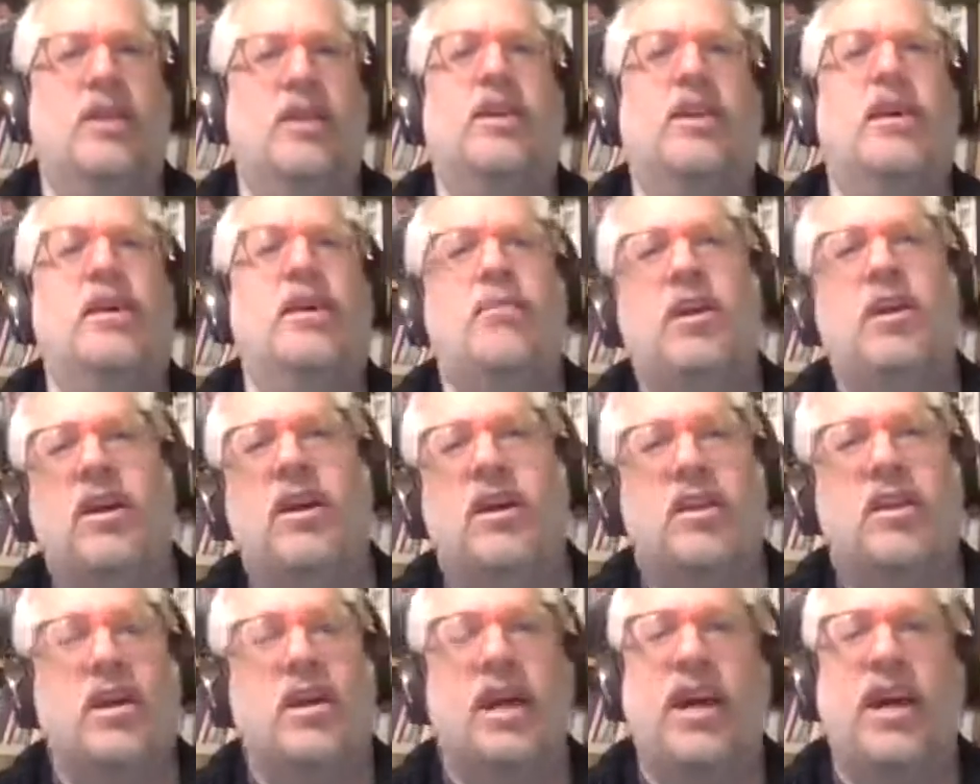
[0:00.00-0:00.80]
Come
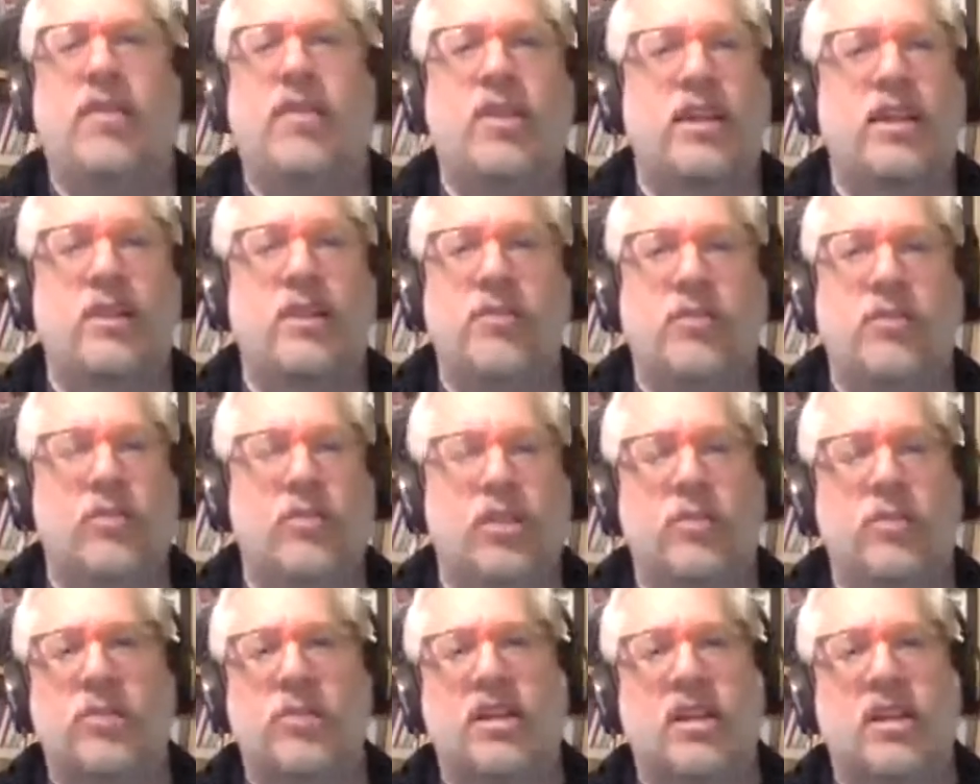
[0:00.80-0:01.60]
on, I have academic
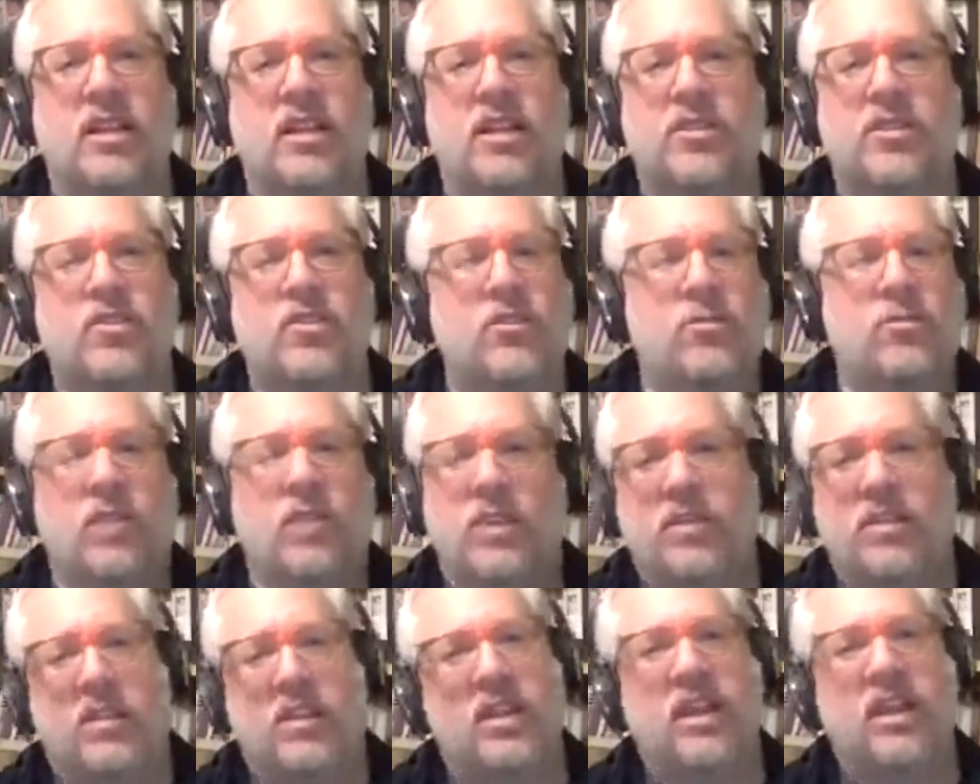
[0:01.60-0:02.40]
freedom in the classroom.
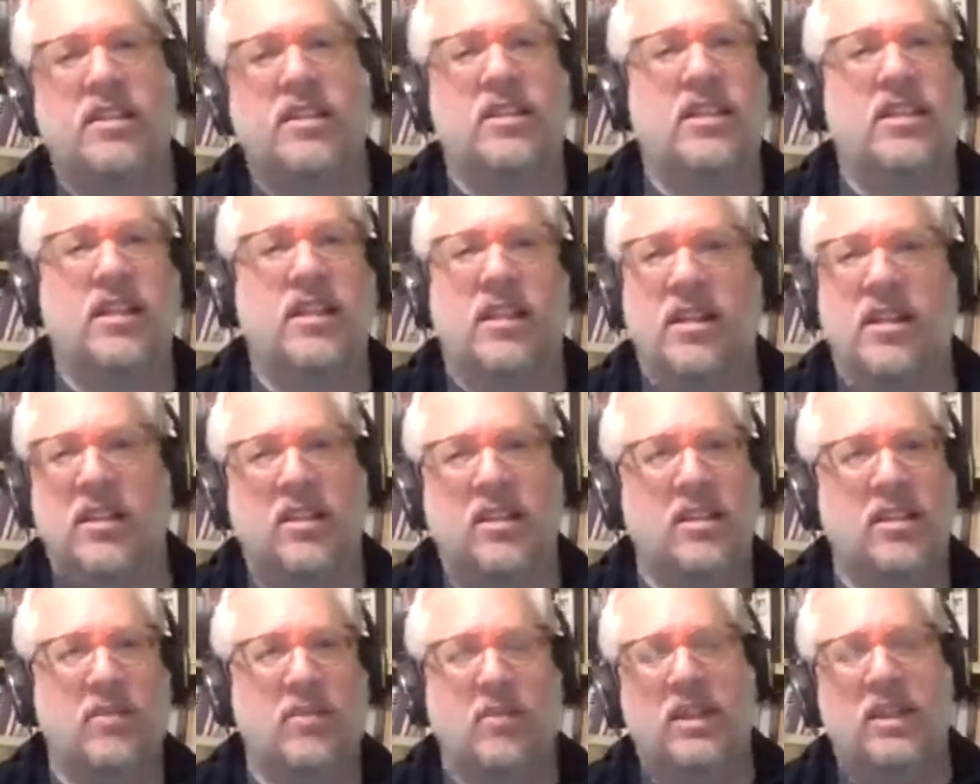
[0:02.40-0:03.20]
The next thing I think
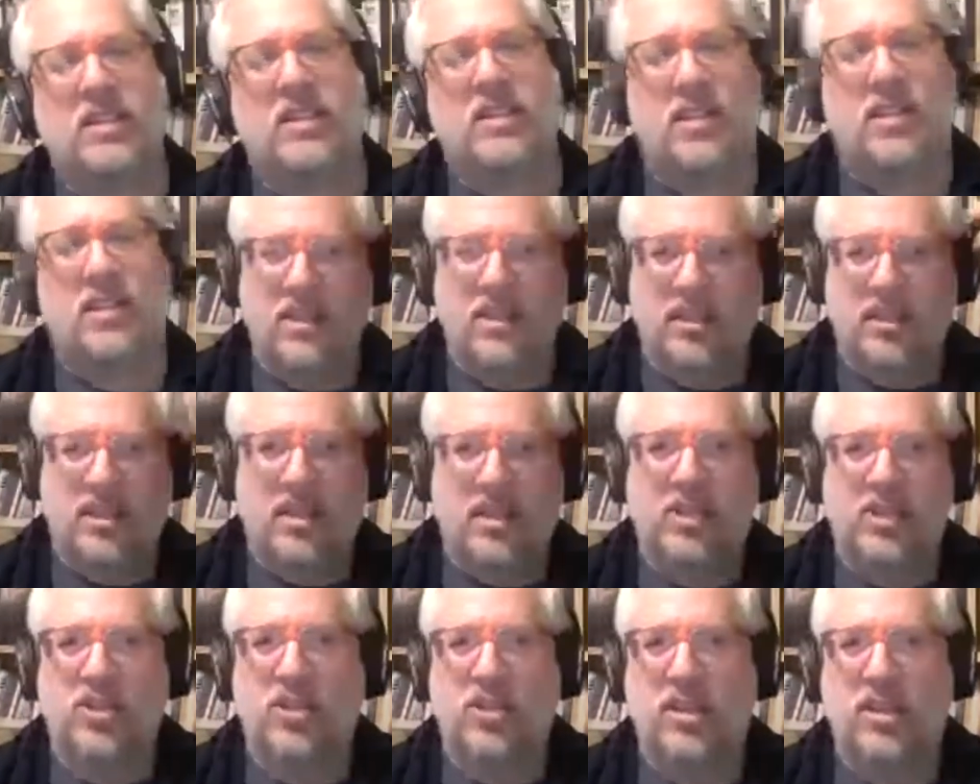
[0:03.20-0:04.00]
that makes sense
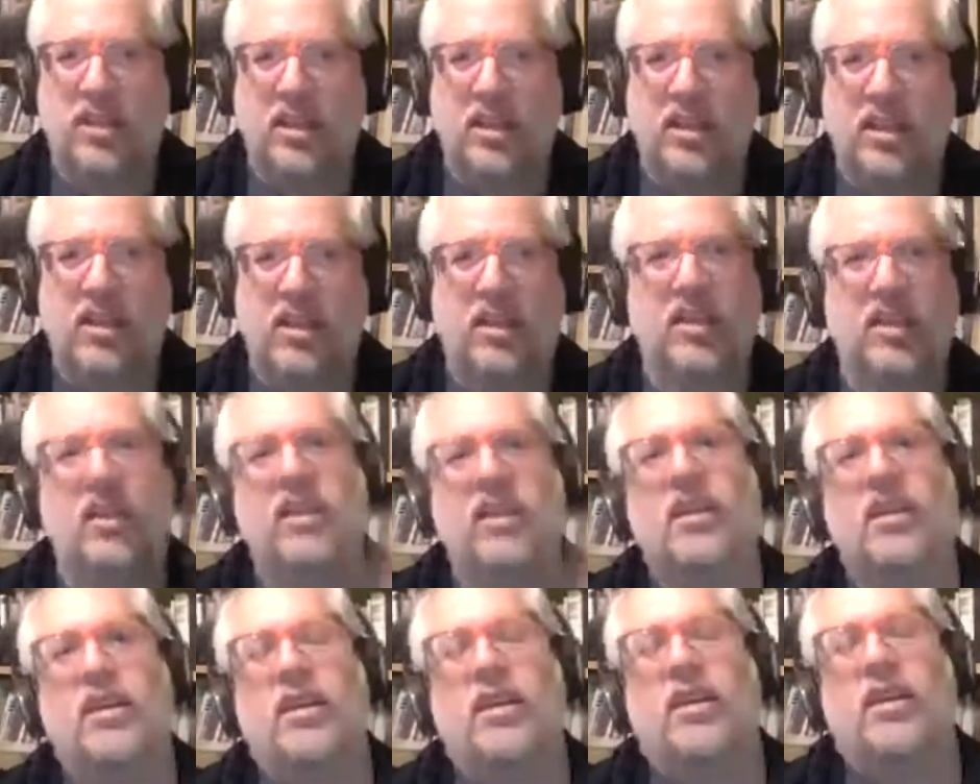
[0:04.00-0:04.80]
logically
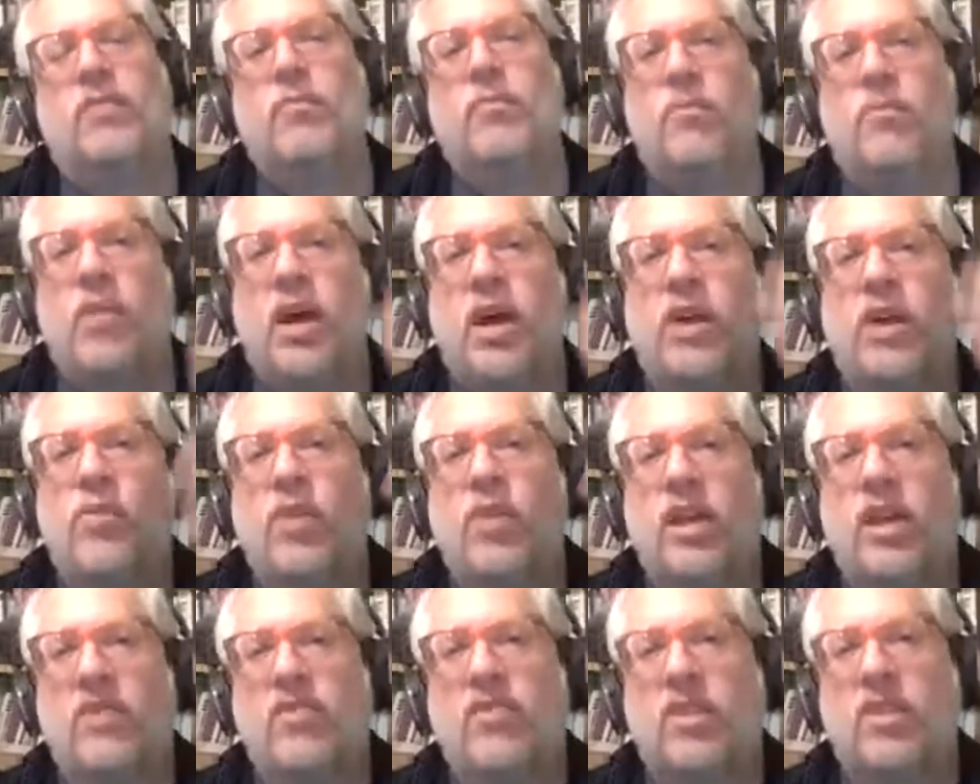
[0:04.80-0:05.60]
in my
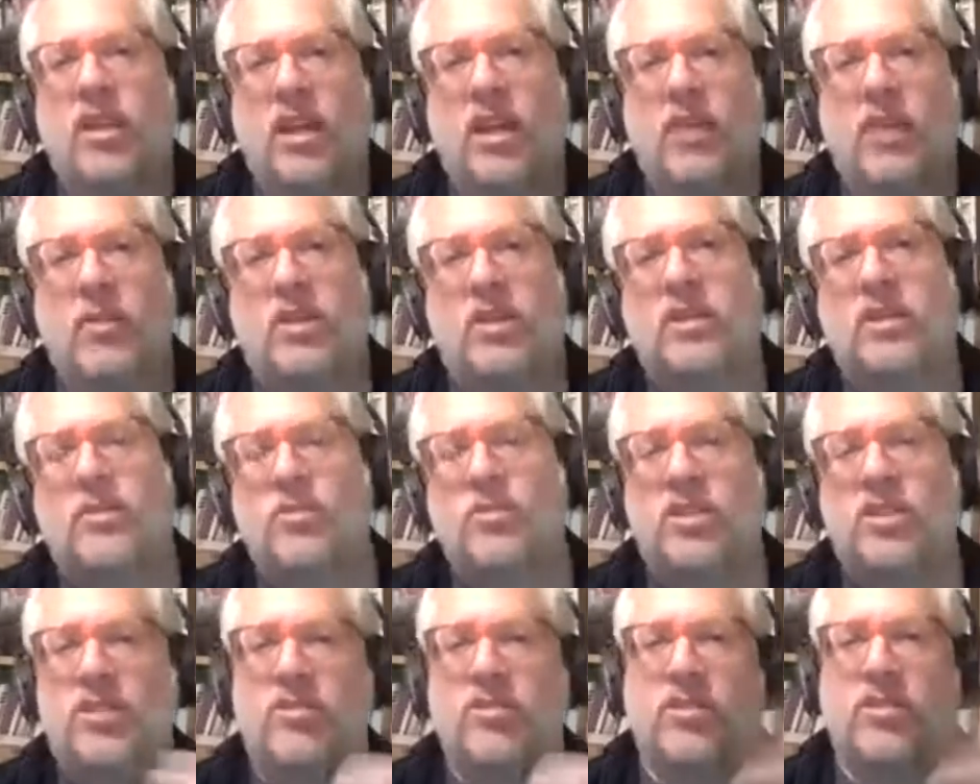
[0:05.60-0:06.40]
way of thinking about this
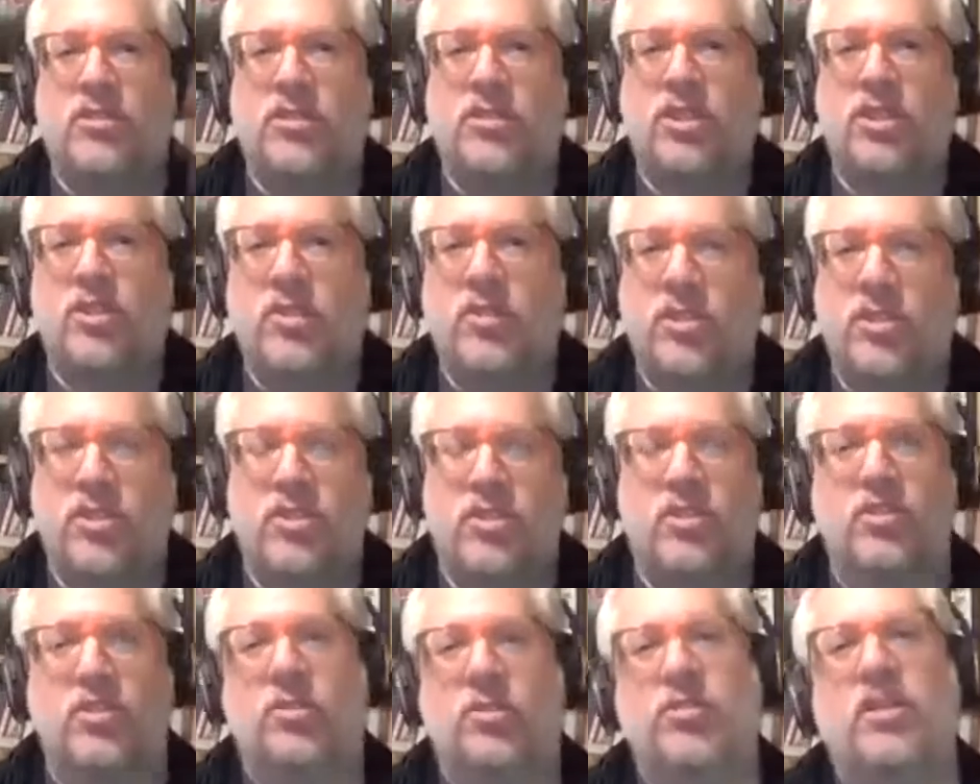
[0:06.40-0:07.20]
material is unit
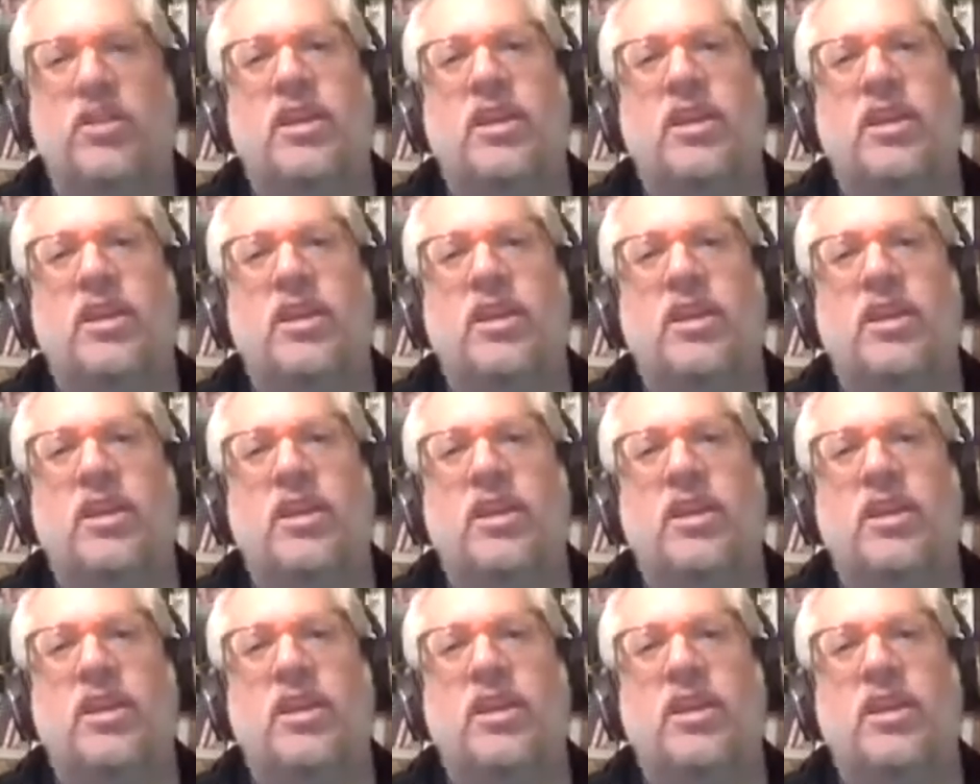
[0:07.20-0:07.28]
2.